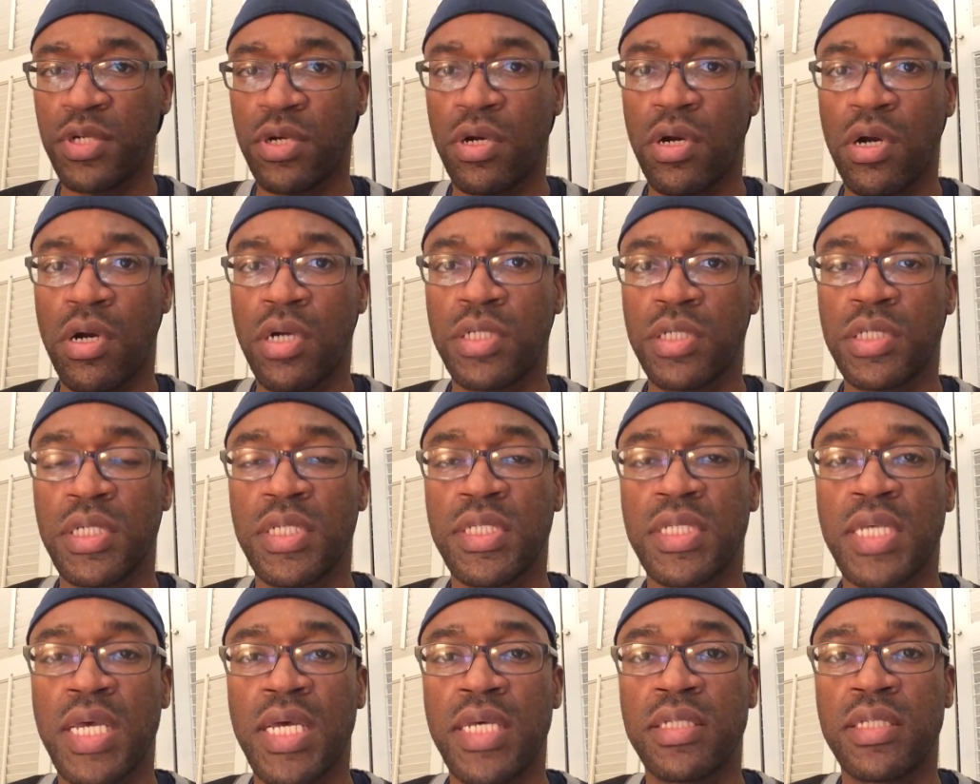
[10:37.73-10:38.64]
to her and she
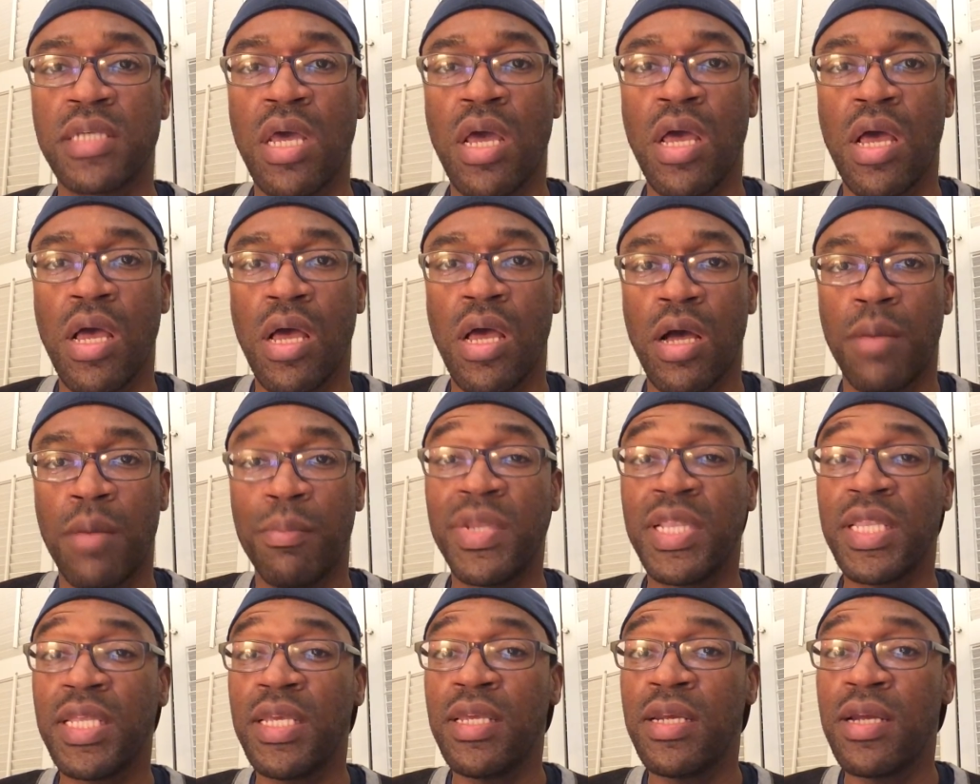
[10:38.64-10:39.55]
says,
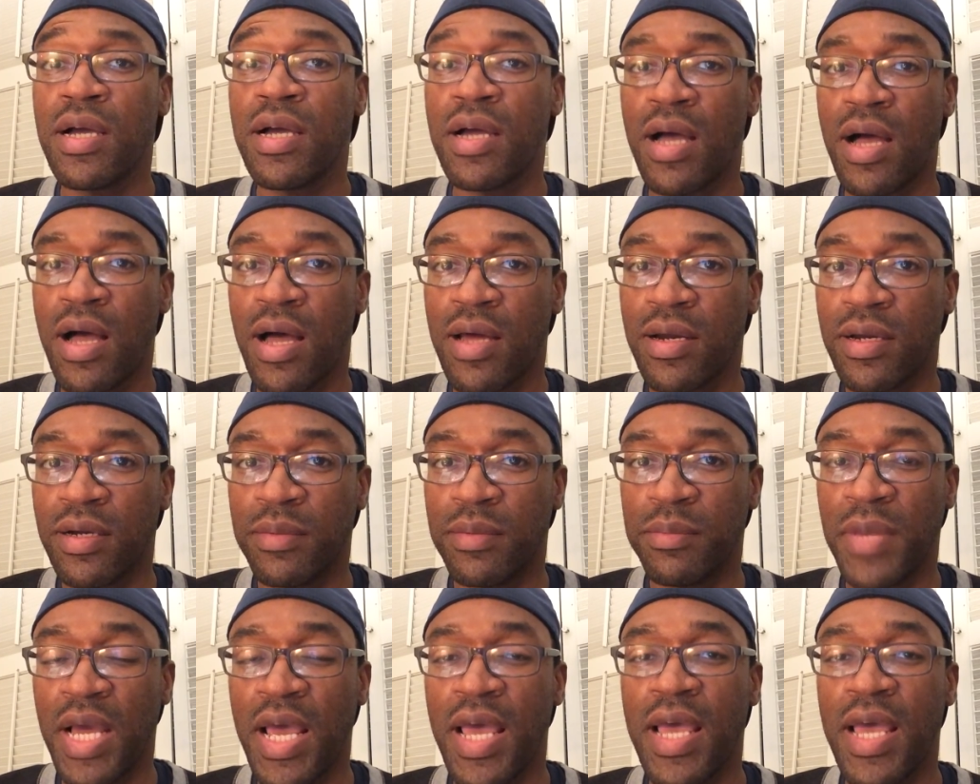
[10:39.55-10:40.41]
Mileena Khanum.